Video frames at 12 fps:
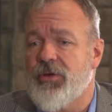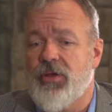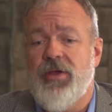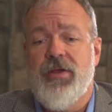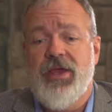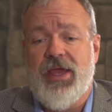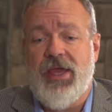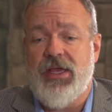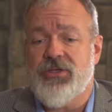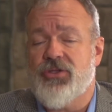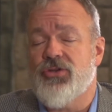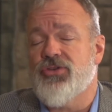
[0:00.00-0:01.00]
to
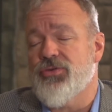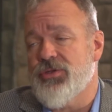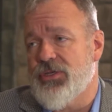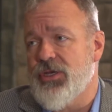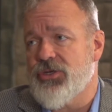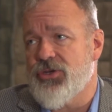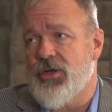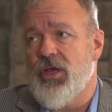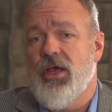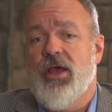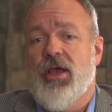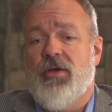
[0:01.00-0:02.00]
is the jurisdiction.
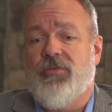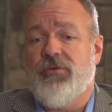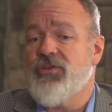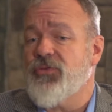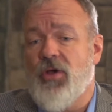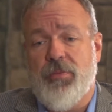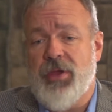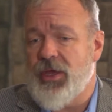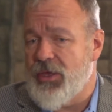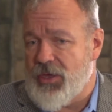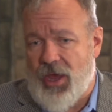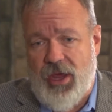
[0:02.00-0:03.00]
First of all, being
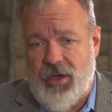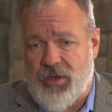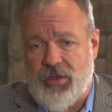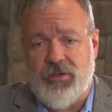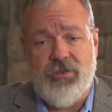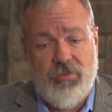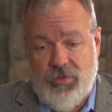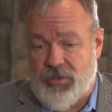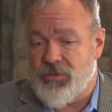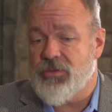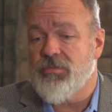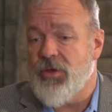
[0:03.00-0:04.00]
in Canada
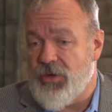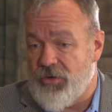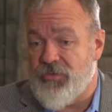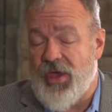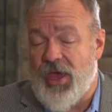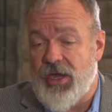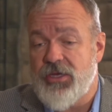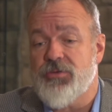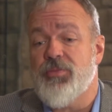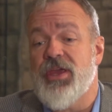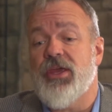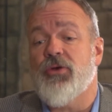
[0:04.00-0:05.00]
is an advantage.
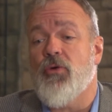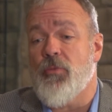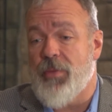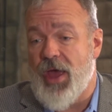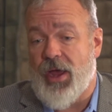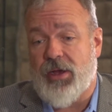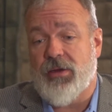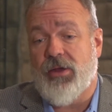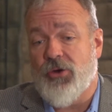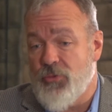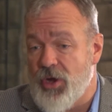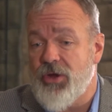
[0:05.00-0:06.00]
Being in Quebec, a
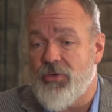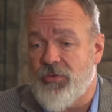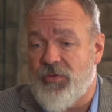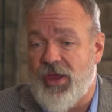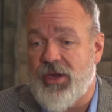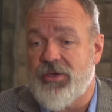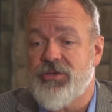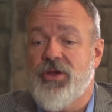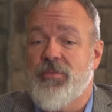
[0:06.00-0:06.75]
greater advantage.